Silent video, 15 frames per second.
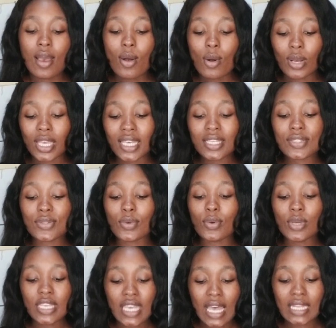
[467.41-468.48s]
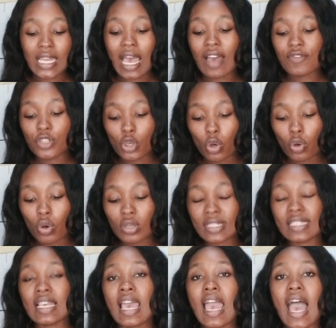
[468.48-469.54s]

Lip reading: Okay, so yeah, they have yogurt.